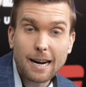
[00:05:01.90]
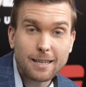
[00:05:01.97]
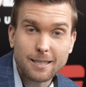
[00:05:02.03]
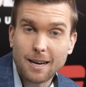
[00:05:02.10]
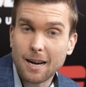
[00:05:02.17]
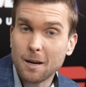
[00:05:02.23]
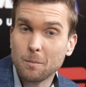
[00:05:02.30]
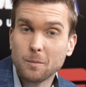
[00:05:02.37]
of
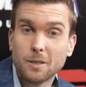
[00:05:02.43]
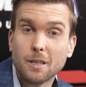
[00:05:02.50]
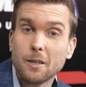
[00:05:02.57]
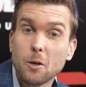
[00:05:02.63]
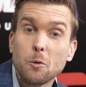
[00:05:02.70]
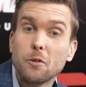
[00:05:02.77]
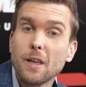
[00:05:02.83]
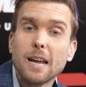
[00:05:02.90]
times
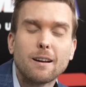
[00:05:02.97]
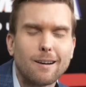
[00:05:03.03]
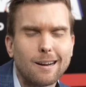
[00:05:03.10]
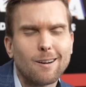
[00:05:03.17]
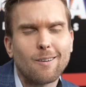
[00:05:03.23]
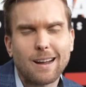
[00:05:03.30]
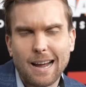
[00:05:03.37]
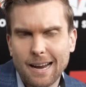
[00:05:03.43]
you think,
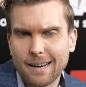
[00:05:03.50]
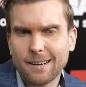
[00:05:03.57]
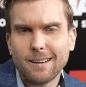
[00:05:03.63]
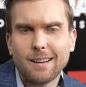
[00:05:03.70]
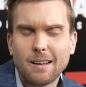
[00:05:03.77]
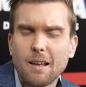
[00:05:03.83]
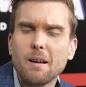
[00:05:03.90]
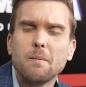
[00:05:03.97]

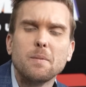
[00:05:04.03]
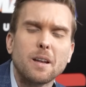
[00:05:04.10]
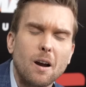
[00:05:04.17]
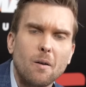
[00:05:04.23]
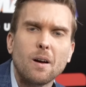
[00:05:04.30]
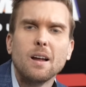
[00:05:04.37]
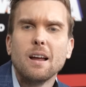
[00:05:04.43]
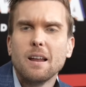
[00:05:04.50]

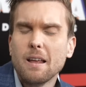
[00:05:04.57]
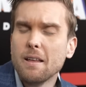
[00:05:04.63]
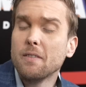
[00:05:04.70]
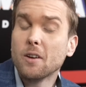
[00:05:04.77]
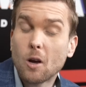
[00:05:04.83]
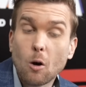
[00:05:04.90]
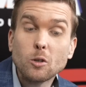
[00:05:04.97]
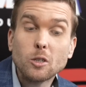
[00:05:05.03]
the
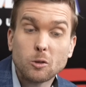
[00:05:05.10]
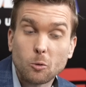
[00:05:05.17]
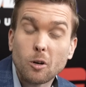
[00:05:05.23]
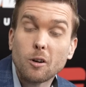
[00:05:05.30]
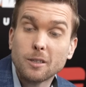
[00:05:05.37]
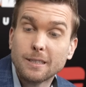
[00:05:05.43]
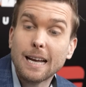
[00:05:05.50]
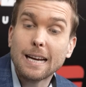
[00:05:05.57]
coaches were
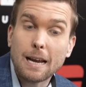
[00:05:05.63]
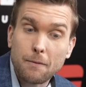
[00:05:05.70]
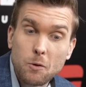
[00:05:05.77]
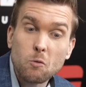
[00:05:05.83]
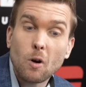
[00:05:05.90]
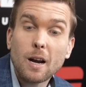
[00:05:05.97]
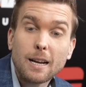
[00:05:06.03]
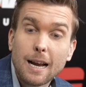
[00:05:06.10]
really saying, if you
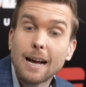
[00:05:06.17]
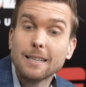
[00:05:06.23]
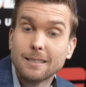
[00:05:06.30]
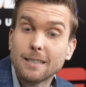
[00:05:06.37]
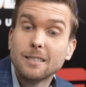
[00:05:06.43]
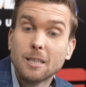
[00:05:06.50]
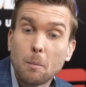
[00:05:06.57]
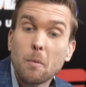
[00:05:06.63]
run at guys,
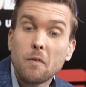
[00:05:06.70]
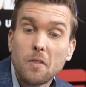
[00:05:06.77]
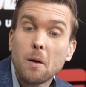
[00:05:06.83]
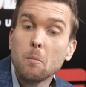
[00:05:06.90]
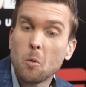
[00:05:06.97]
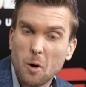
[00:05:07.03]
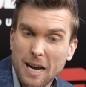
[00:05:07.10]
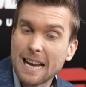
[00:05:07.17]
some of them
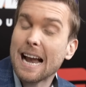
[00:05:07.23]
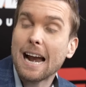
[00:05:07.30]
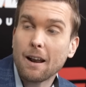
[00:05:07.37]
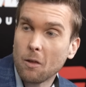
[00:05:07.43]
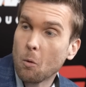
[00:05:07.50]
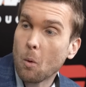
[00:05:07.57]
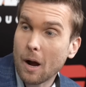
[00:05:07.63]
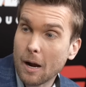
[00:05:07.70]
will get out of the
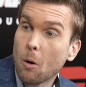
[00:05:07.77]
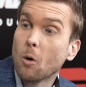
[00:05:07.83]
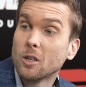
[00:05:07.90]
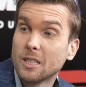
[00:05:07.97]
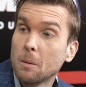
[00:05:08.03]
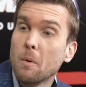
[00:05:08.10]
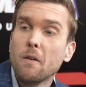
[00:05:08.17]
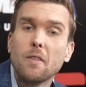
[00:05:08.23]
way, or
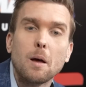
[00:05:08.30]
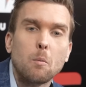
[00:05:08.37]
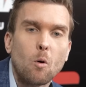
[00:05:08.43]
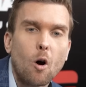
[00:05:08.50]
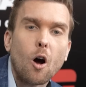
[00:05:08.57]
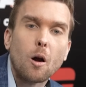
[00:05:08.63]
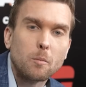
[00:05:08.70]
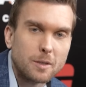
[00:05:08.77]
some of them will
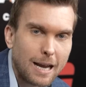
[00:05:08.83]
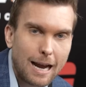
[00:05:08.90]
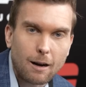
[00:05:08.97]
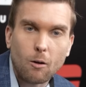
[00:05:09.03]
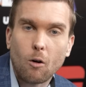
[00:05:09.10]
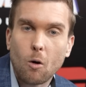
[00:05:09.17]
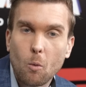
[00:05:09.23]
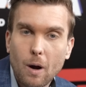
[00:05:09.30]
arm tackle
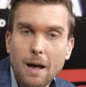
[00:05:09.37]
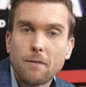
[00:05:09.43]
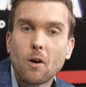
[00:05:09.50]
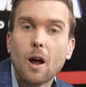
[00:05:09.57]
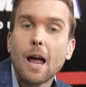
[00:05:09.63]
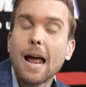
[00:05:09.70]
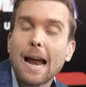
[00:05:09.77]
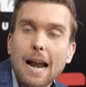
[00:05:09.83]
or whatever.
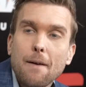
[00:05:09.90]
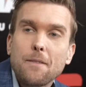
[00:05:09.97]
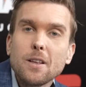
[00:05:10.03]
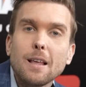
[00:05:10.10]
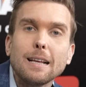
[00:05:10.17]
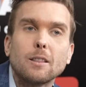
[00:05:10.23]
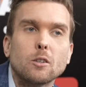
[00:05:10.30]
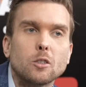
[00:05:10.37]
And I feel
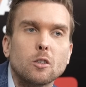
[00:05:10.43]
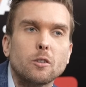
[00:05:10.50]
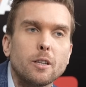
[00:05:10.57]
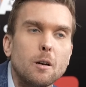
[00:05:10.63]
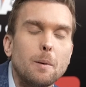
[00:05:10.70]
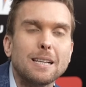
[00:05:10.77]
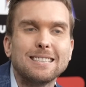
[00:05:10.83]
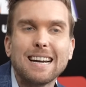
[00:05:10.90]
like there's a
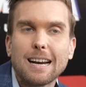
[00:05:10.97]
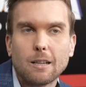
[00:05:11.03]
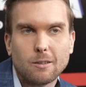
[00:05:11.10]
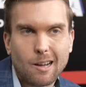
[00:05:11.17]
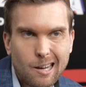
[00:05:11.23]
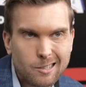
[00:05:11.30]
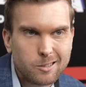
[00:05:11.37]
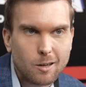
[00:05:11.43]
little, it's not a
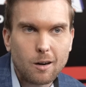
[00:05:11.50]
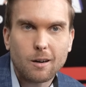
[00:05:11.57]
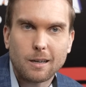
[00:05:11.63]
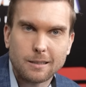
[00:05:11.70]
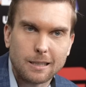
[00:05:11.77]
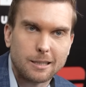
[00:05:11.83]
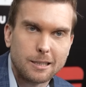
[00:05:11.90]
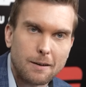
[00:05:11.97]
lost art because
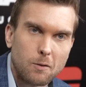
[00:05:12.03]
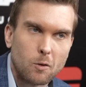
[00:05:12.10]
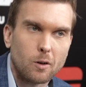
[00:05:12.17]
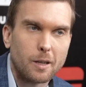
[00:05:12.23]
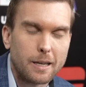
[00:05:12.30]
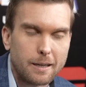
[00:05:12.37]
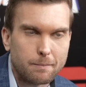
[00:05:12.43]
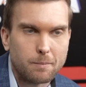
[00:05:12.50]
it's never
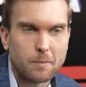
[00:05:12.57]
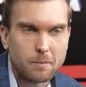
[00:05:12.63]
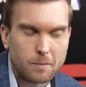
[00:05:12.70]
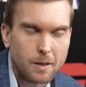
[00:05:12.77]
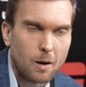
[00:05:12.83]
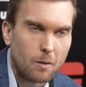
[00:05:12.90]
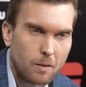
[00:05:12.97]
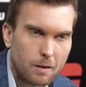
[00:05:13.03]
really you
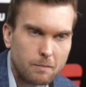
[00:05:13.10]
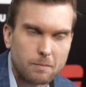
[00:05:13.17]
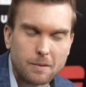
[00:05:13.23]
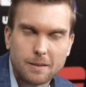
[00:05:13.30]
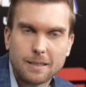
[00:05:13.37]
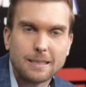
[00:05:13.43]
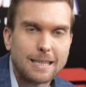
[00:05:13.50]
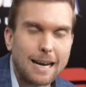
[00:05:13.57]
know,
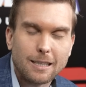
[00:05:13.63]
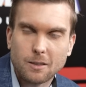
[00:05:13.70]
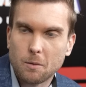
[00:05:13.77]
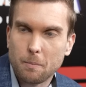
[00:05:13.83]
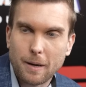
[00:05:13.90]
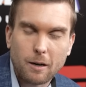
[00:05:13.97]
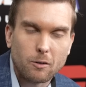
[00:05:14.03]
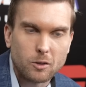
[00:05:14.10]
these guys are
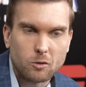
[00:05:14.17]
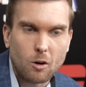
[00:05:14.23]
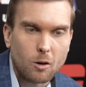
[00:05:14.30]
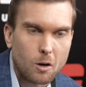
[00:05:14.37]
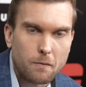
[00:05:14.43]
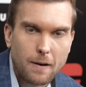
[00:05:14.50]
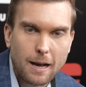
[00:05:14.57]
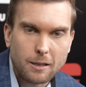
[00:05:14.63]
bigger, stronger,
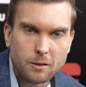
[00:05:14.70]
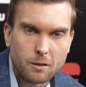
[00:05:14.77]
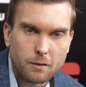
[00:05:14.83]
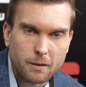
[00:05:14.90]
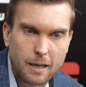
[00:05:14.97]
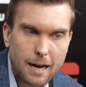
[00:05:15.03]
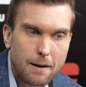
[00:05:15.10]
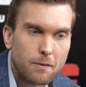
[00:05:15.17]
faster
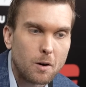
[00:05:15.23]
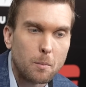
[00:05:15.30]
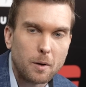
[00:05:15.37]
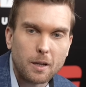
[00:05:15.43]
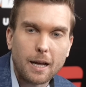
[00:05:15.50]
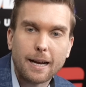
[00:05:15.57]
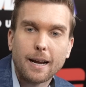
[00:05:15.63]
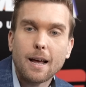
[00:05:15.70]
than ever. But,
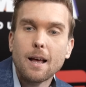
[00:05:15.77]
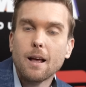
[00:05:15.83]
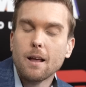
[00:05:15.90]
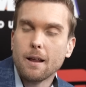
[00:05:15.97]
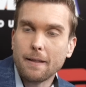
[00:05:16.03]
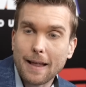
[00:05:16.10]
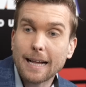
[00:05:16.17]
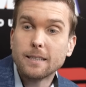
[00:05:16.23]
like,
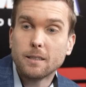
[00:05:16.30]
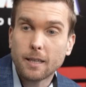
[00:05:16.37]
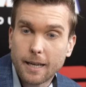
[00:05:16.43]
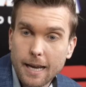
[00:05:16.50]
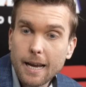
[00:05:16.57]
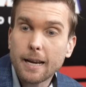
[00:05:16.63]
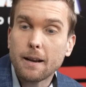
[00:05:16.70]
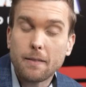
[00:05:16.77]
that's the
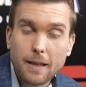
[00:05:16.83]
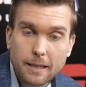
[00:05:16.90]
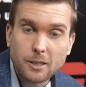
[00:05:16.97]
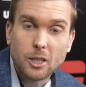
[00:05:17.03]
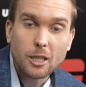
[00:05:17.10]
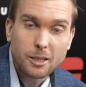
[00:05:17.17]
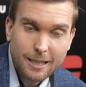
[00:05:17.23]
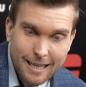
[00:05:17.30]
key. They
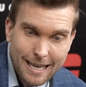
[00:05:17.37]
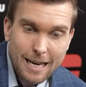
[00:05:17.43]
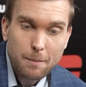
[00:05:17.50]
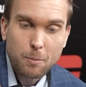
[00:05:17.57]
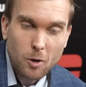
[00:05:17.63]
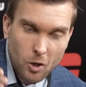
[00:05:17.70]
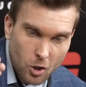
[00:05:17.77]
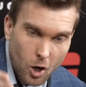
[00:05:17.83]
just keep
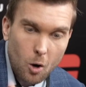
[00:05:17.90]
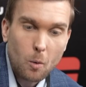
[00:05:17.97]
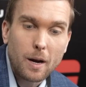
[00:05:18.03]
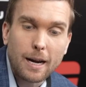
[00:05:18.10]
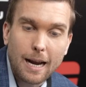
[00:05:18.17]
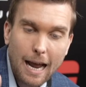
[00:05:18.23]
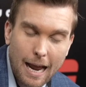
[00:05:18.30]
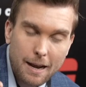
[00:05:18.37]

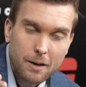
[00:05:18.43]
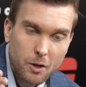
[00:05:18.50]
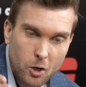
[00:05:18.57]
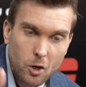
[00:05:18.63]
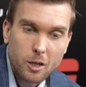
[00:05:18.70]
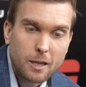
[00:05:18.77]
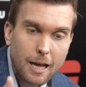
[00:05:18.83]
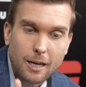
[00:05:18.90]
going, and
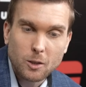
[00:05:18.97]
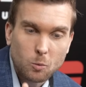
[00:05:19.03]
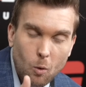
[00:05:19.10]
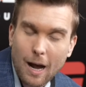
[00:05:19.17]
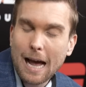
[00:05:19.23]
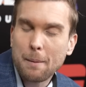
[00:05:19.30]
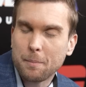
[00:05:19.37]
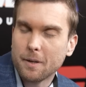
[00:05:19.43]
good things will
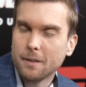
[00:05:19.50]
happen.